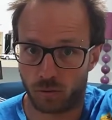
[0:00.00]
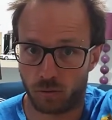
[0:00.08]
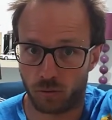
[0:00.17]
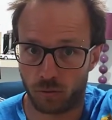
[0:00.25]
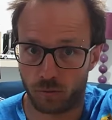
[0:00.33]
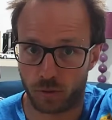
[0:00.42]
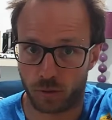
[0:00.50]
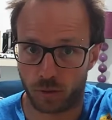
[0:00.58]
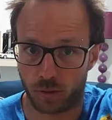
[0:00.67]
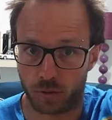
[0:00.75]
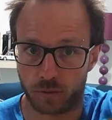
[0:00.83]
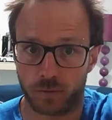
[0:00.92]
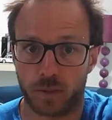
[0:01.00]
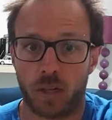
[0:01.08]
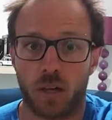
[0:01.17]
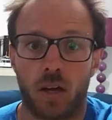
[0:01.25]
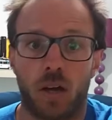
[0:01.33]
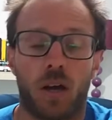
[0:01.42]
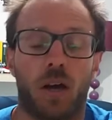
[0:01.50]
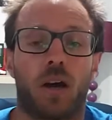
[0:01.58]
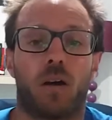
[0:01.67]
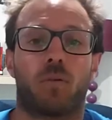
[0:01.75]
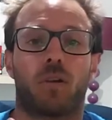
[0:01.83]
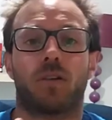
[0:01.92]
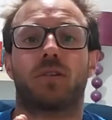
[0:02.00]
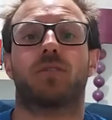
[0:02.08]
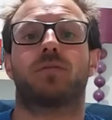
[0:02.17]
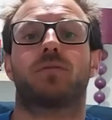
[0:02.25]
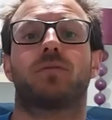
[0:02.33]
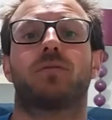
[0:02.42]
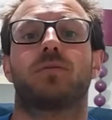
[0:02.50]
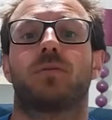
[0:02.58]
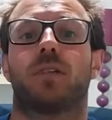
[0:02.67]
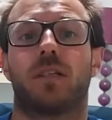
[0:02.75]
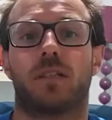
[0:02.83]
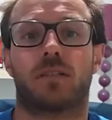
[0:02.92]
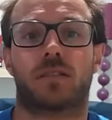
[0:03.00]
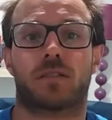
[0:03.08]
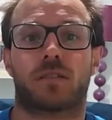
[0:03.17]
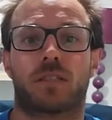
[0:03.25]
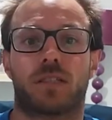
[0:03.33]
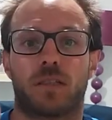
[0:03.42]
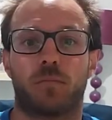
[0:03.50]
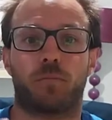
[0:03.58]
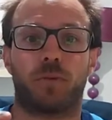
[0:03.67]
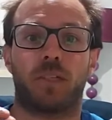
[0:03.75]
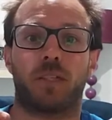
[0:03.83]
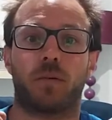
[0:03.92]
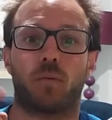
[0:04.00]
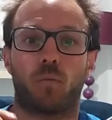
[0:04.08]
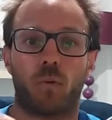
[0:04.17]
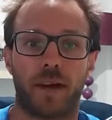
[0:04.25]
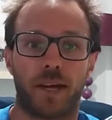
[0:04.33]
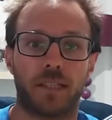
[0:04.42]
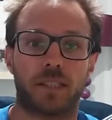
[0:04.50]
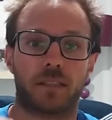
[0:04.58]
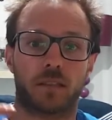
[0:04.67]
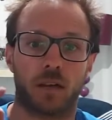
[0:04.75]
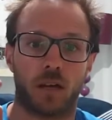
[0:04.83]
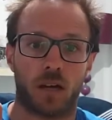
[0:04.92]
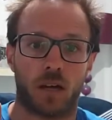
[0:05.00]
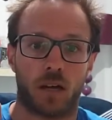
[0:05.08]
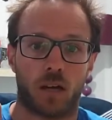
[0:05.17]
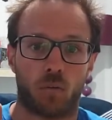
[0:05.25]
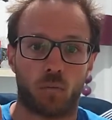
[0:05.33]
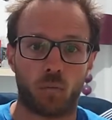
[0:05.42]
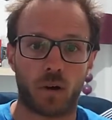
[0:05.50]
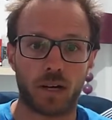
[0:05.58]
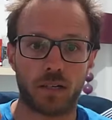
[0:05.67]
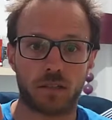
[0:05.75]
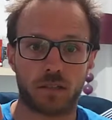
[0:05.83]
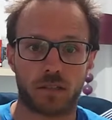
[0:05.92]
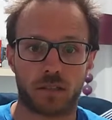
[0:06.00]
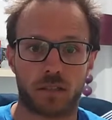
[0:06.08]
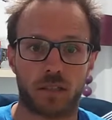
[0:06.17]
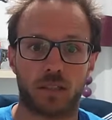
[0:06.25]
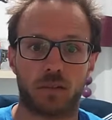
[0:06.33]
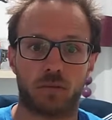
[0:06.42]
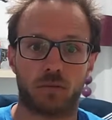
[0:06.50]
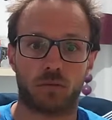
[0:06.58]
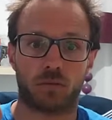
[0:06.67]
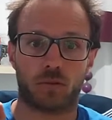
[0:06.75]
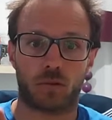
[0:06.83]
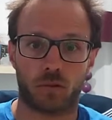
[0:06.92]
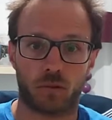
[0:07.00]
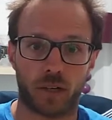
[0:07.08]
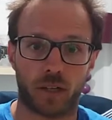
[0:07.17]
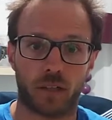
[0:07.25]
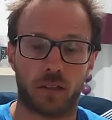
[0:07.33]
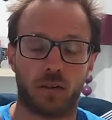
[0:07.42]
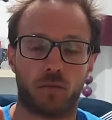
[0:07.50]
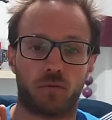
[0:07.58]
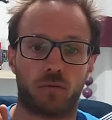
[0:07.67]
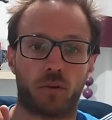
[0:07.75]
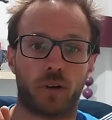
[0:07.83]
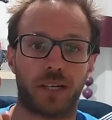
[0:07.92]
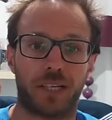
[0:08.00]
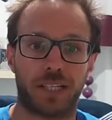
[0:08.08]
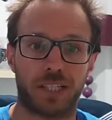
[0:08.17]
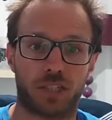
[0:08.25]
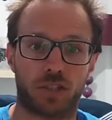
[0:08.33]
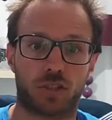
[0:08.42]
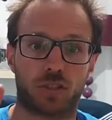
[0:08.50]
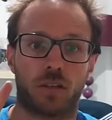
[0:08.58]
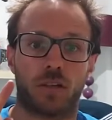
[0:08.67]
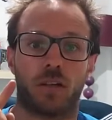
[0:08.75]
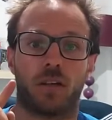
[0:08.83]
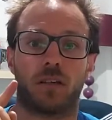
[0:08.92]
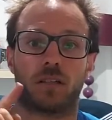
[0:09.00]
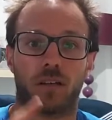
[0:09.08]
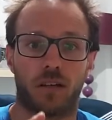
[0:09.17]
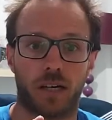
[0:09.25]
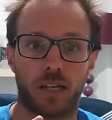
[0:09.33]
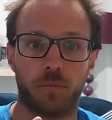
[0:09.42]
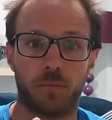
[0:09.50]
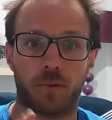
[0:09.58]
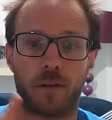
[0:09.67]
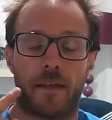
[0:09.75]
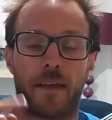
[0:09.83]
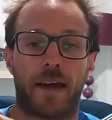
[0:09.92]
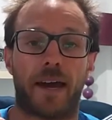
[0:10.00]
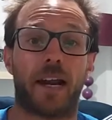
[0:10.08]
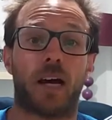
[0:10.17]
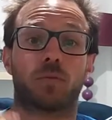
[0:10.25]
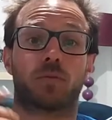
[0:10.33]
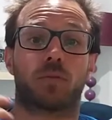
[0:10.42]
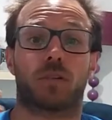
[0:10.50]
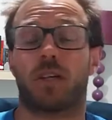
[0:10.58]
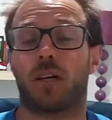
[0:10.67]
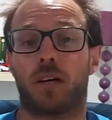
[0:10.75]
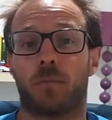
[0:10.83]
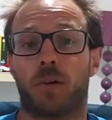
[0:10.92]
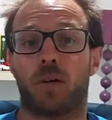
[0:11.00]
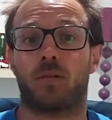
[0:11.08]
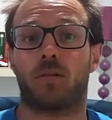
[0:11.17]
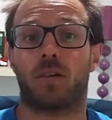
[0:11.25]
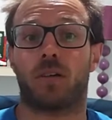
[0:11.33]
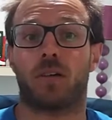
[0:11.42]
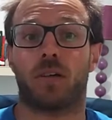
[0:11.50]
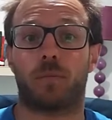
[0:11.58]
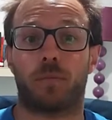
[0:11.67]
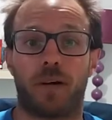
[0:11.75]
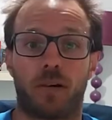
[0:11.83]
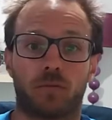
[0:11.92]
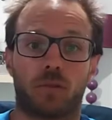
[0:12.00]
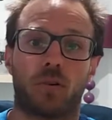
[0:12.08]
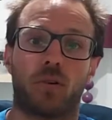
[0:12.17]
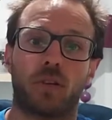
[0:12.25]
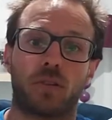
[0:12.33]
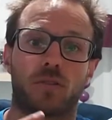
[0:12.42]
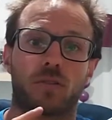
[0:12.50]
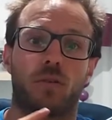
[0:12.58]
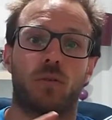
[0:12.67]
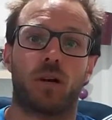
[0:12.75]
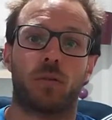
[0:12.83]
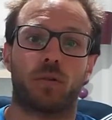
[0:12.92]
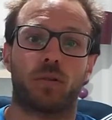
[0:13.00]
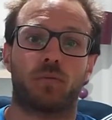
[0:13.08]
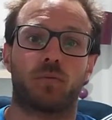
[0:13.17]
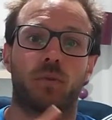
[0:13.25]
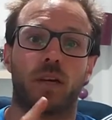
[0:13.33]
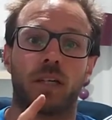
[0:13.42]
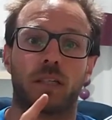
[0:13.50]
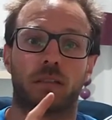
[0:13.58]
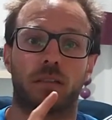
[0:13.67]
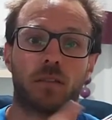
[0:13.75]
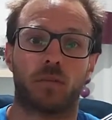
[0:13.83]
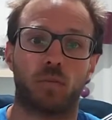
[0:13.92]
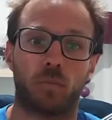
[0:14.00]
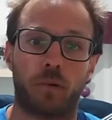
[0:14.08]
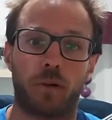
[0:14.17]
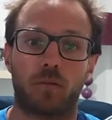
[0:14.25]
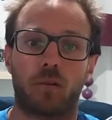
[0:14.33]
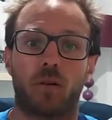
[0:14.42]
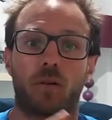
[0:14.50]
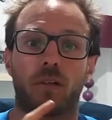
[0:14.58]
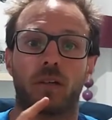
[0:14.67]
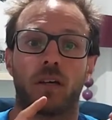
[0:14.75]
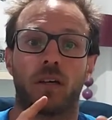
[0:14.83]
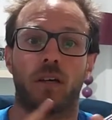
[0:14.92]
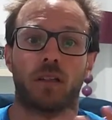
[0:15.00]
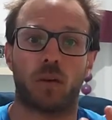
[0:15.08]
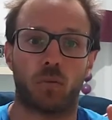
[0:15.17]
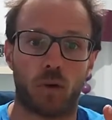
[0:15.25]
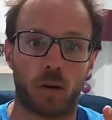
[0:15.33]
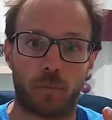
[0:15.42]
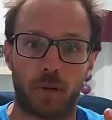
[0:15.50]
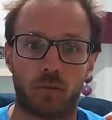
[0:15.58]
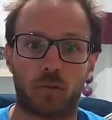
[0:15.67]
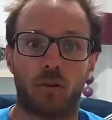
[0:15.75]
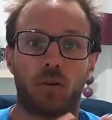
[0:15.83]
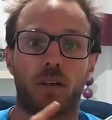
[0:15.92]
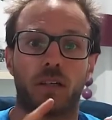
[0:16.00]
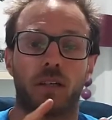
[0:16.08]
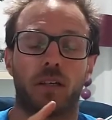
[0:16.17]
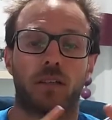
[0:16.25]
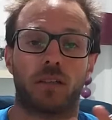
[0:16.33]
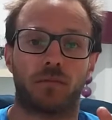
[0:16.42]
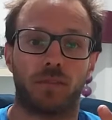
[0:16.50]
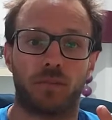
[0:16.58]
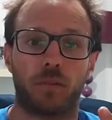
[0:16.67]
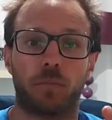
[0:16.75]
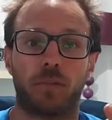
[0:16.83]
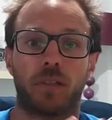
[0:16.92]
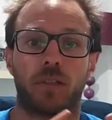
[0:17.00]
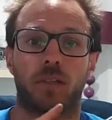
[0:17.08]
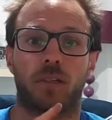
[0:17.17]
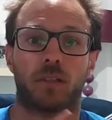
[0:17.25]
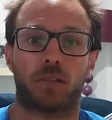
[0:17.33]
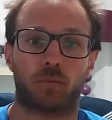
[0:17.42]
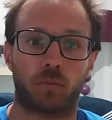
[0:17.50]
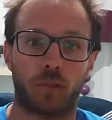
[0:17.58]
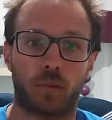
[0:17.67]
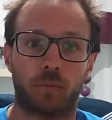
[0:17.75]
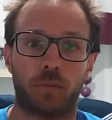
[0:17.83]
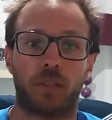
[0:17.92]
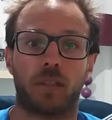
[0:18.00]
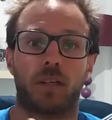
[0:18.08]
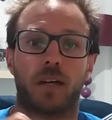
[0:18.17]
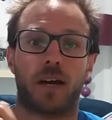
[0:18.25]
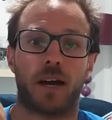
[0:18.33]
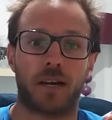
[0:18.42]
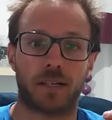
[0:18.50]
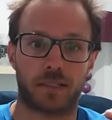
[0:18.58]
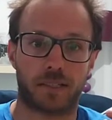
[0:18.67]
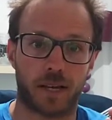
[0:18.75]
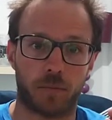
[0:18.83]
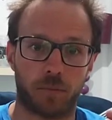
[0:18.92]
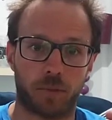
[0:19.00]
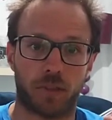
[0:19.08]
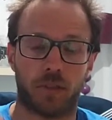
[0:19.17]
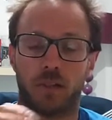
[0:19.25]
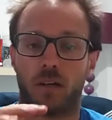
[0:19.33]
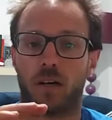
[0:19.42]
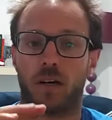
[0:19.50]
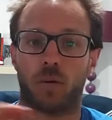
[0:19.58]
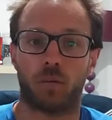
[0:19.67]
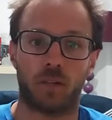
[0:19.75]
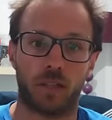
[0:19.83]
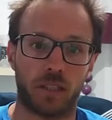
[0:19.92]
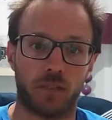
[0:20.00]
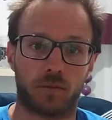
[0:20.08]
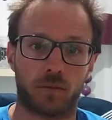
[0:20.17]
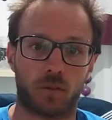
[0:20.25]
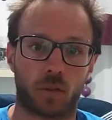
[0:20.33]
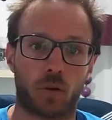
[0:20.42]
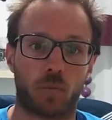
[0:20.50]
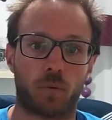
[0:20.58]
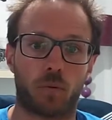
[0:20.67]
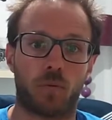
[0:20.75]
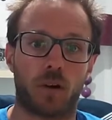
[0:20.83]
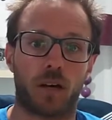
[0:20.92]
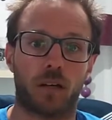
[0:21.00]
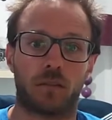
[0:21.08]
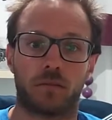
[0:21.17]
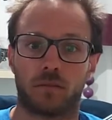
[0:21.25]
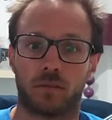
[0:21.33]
all of your coins. What are you going to do? It's simply weight one single coin for each type. And I'm talking about the pound coin. So I'm going to weight the 2 pound coin, the 1 pound coin, the 50p, the 20p, and the 10p. I will leave the copper one